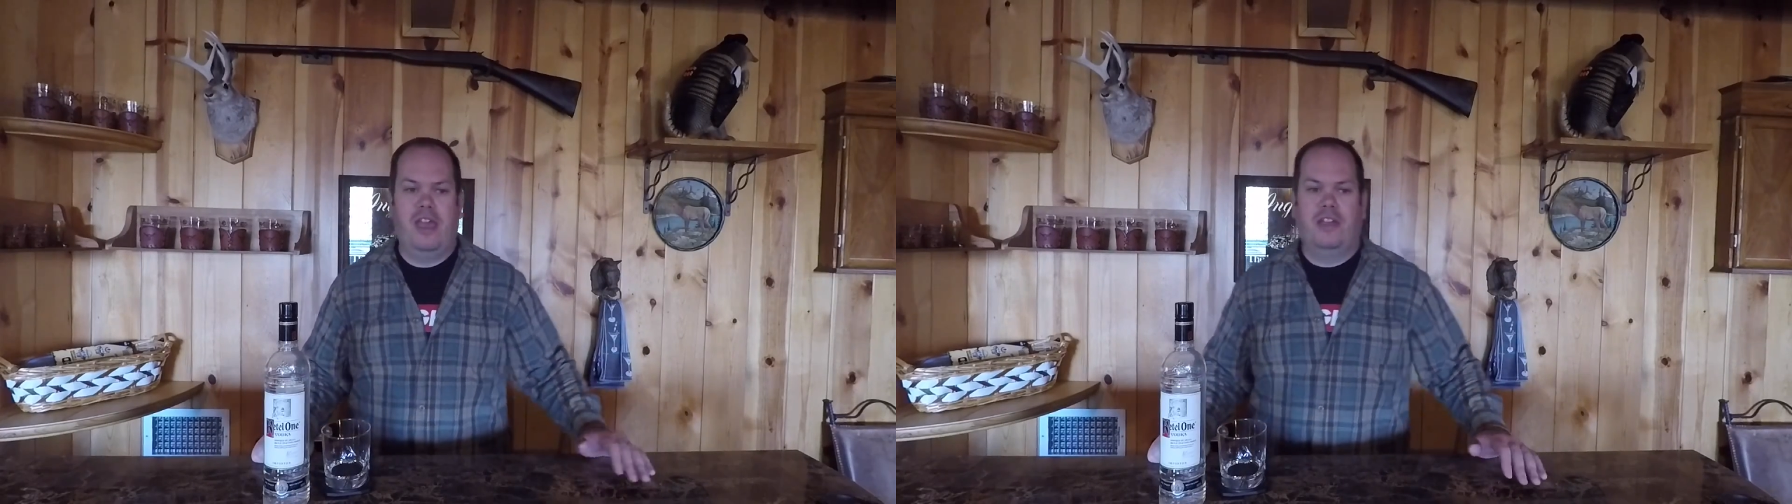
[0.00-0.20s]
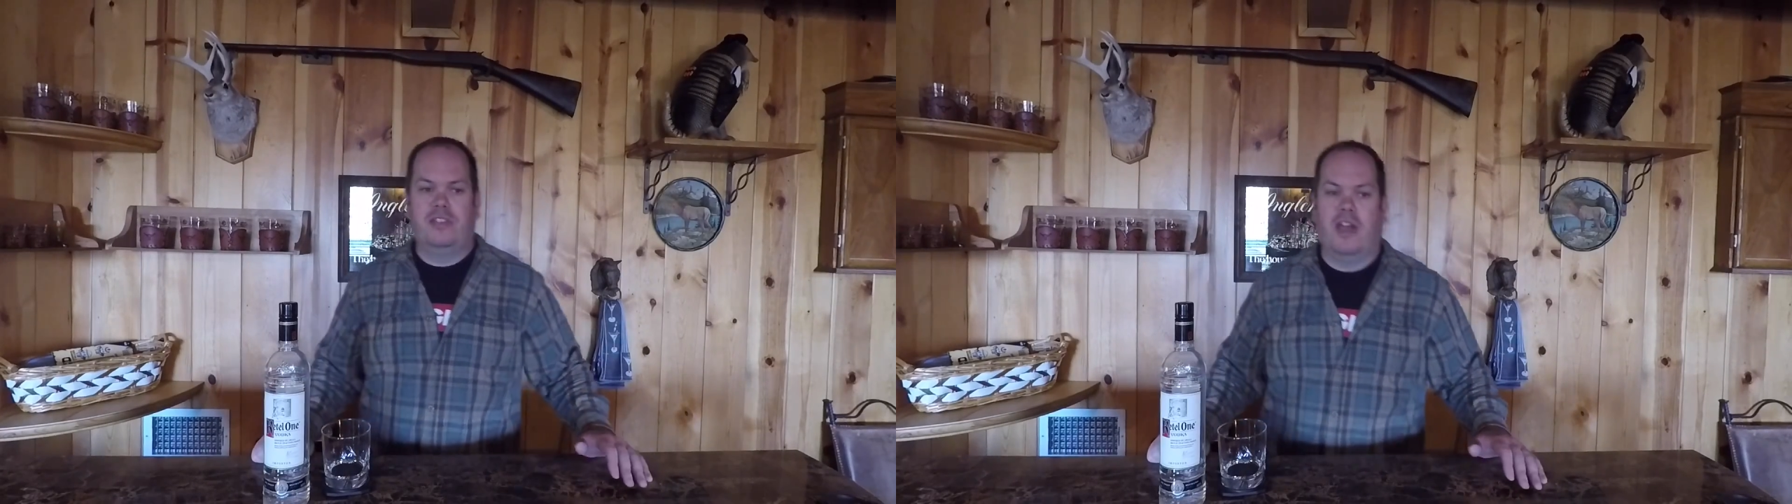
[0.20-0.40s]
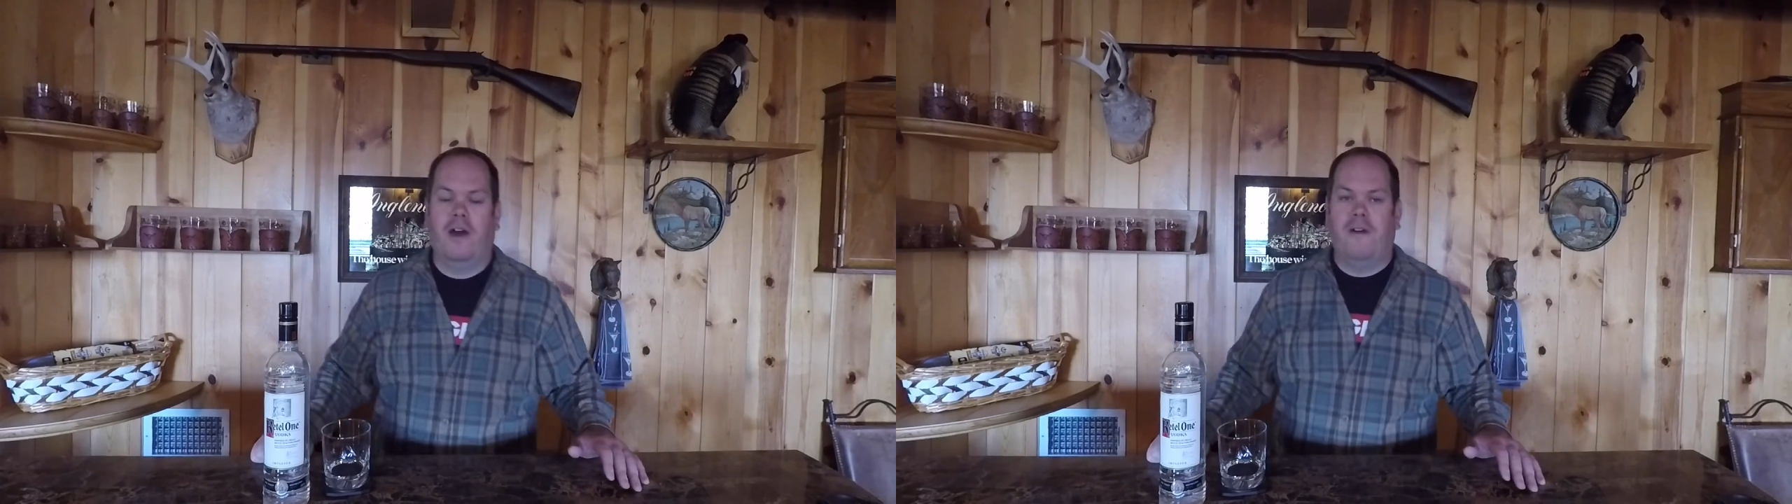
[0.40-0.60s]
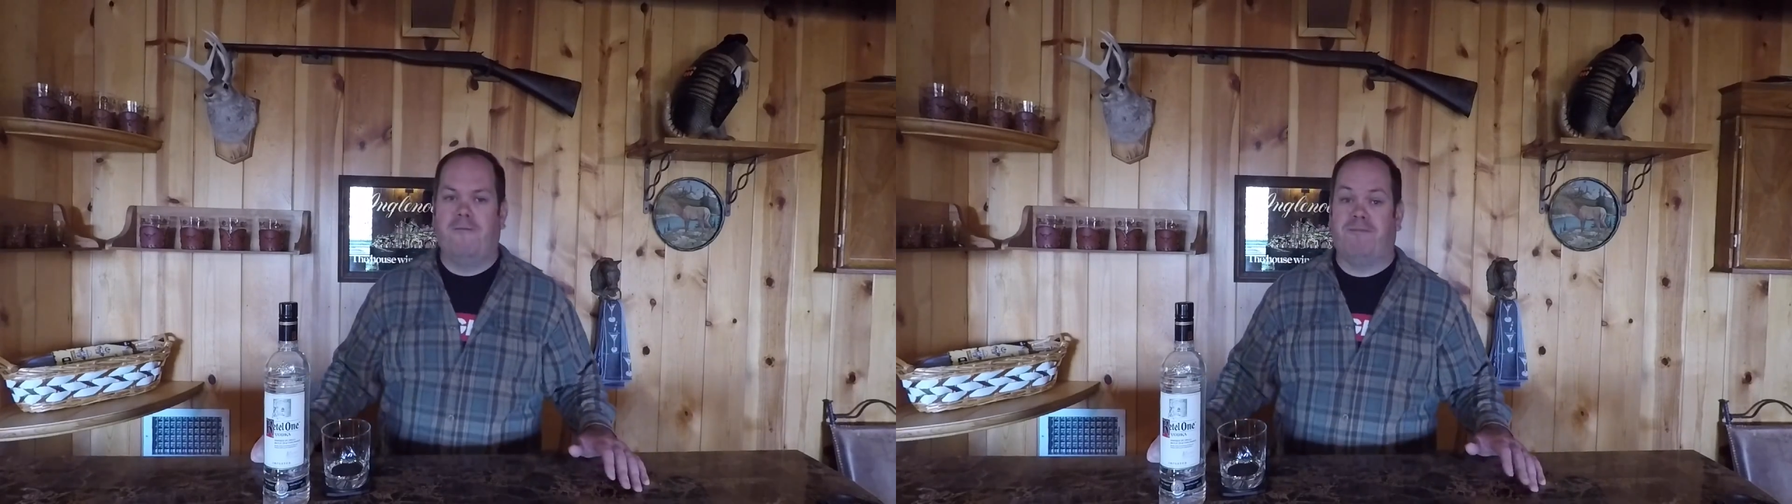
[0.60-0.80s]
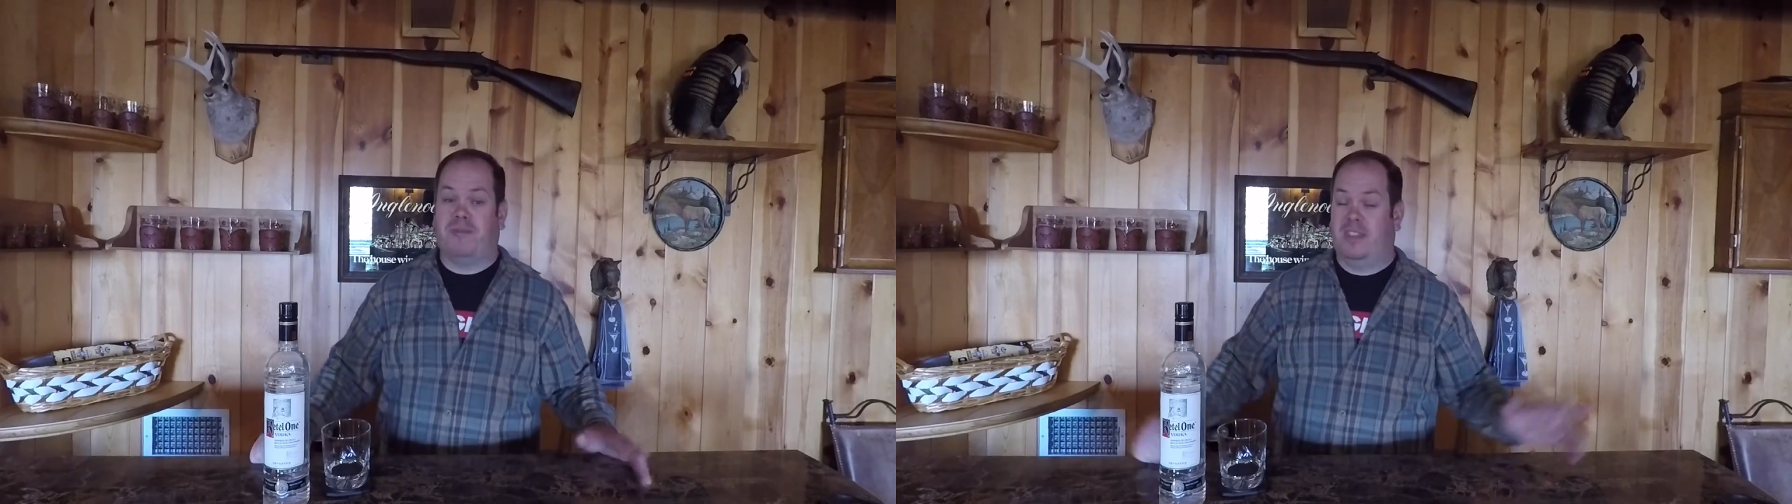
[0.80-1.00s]
So
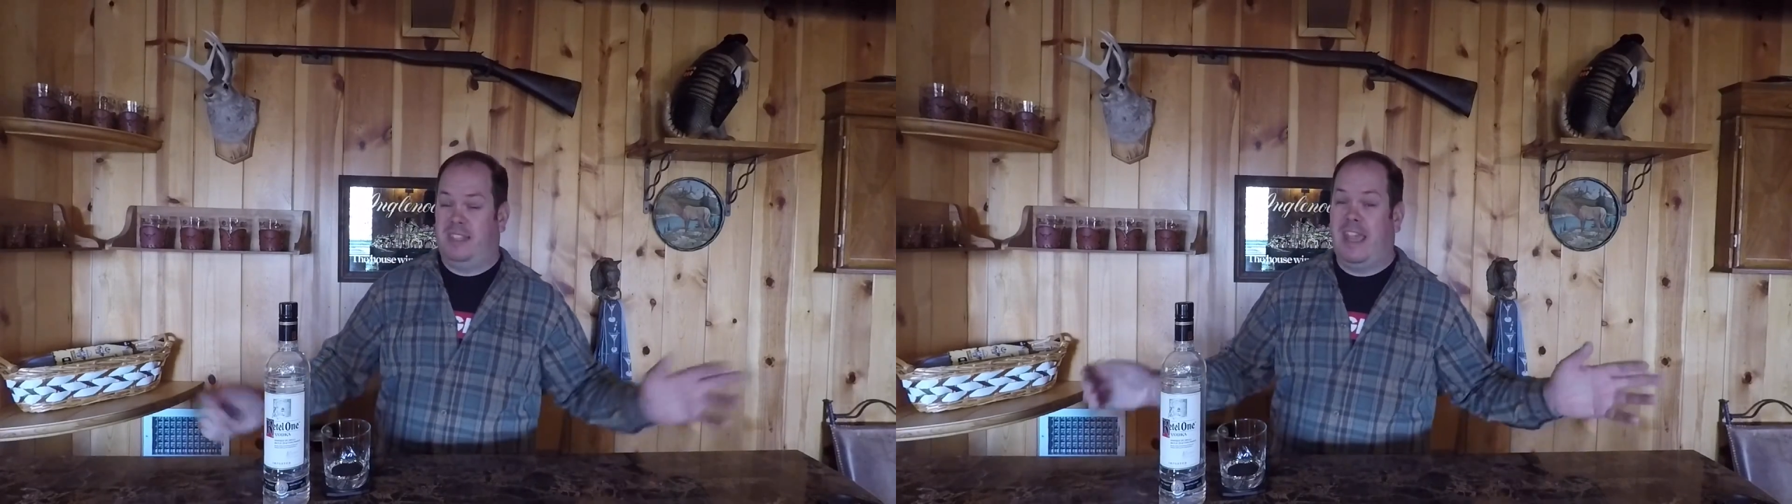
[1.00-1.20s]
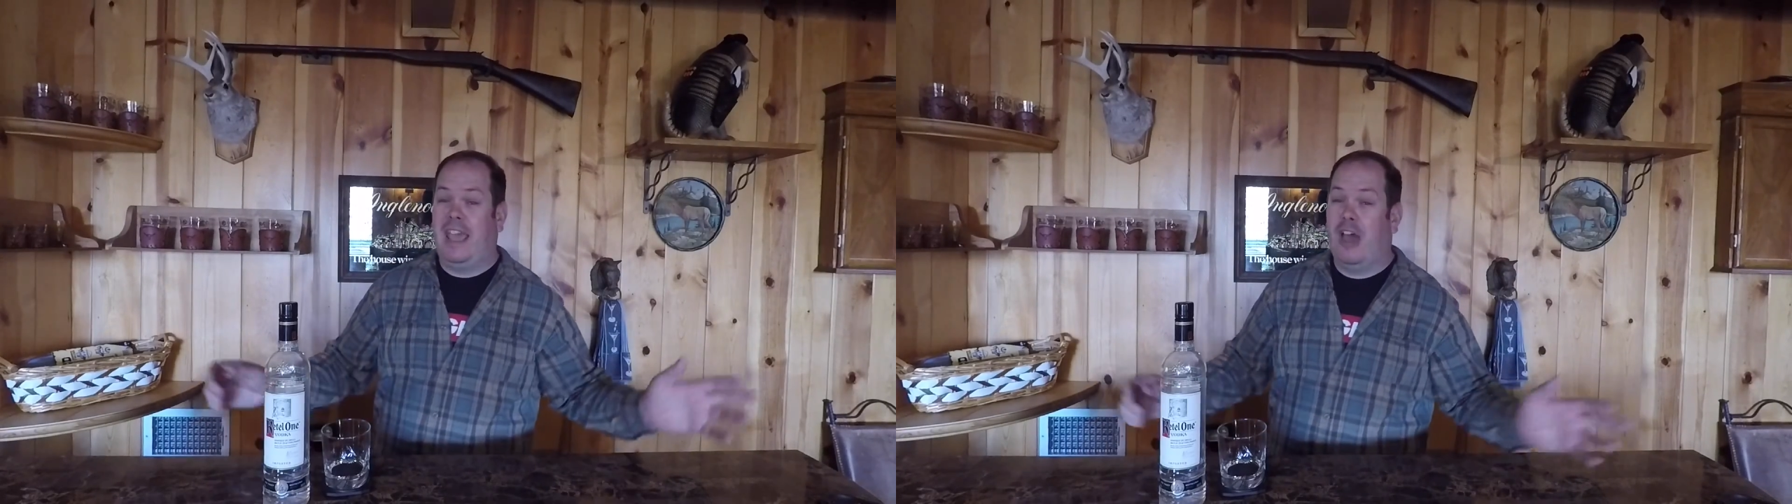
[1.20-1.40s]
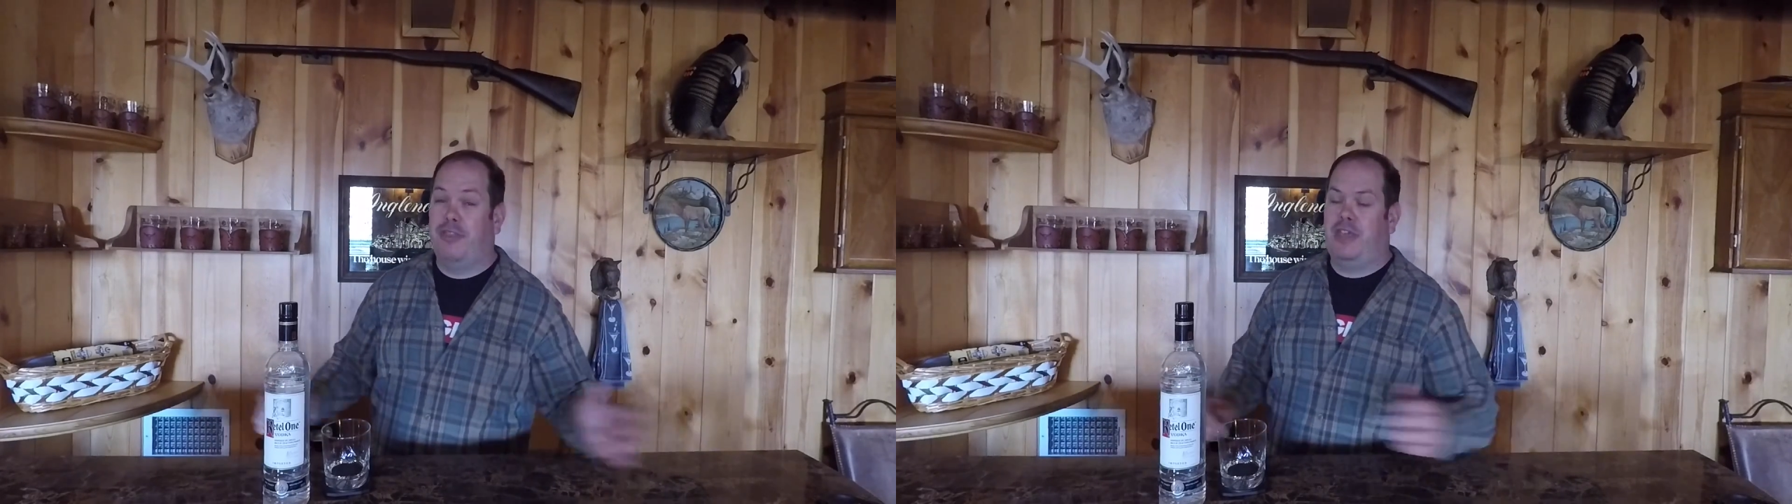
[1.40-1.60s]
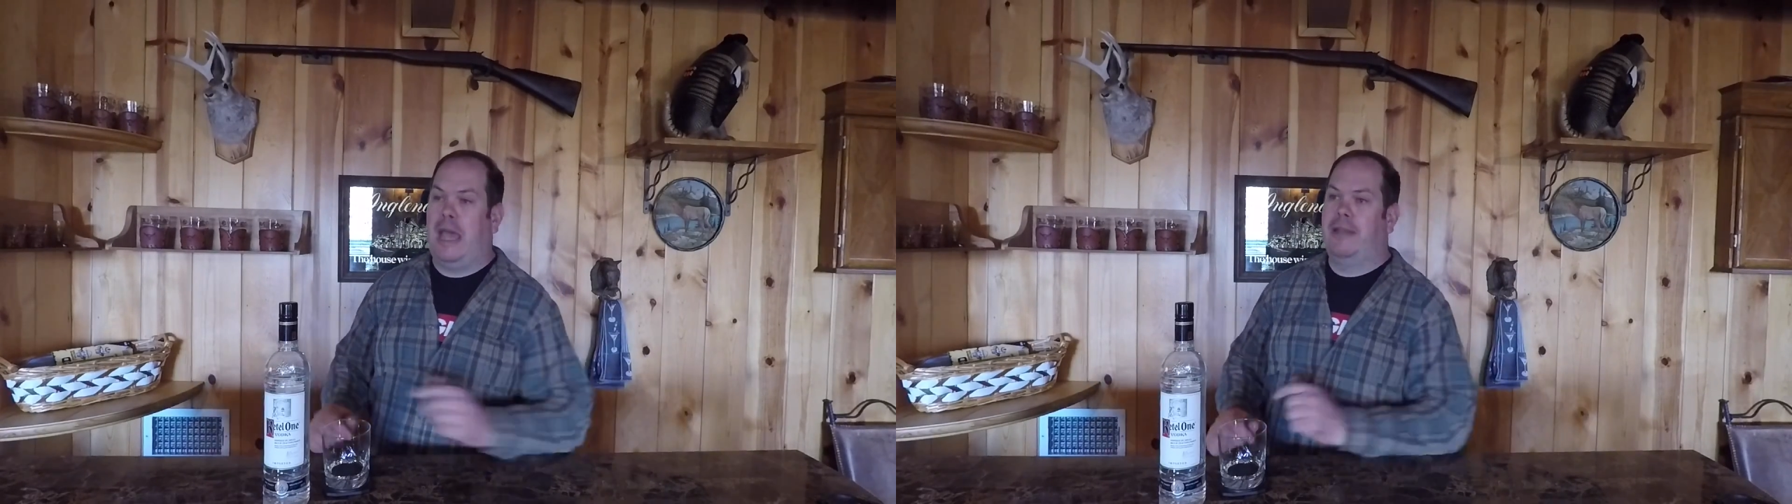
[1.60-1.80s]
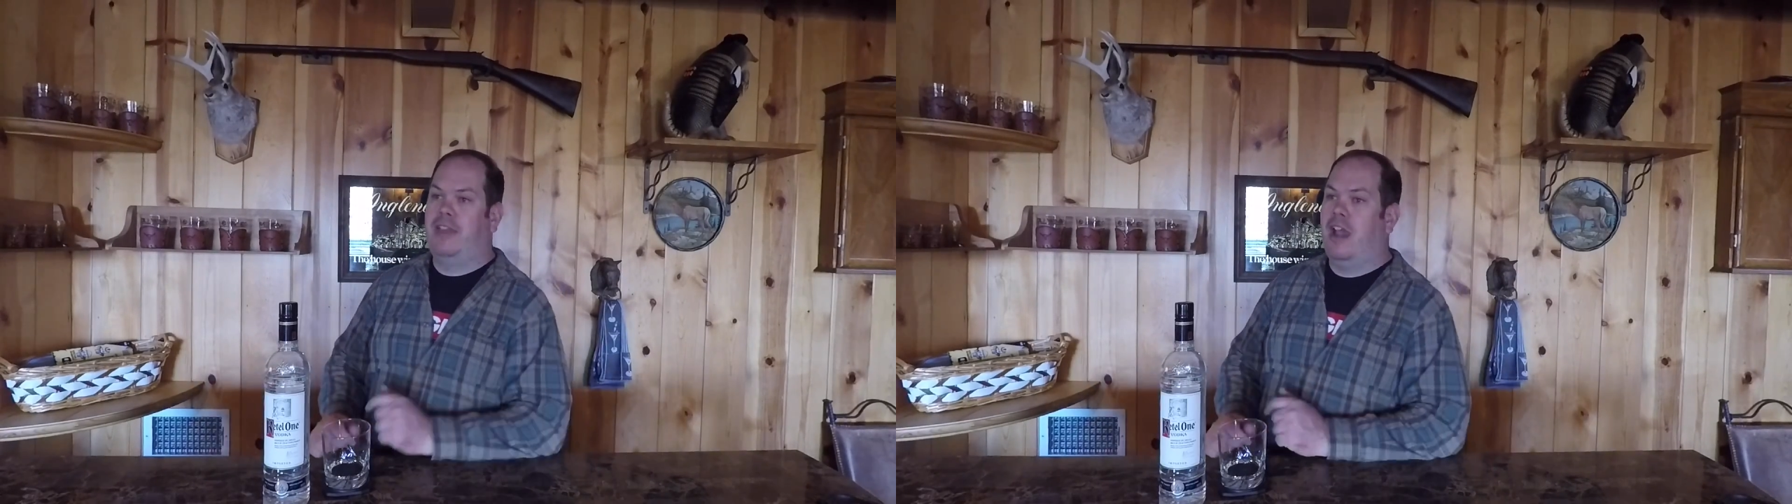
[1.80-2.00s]
stay healthy
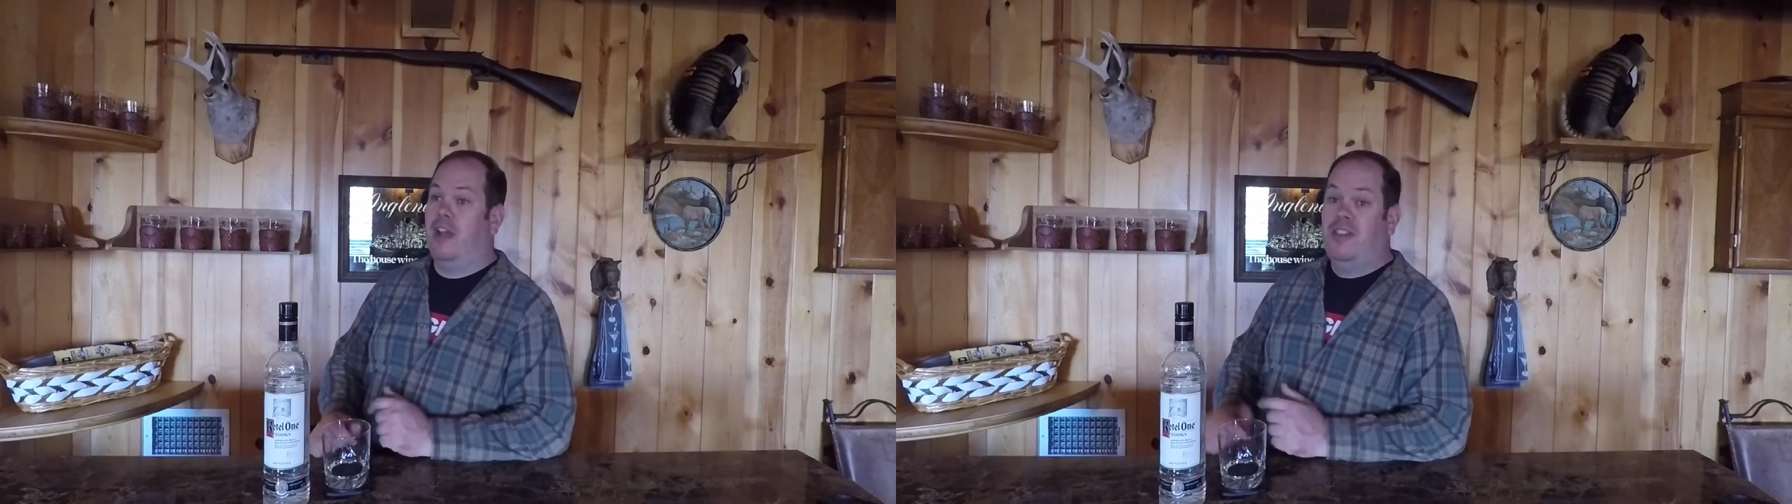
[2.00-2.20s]
out there.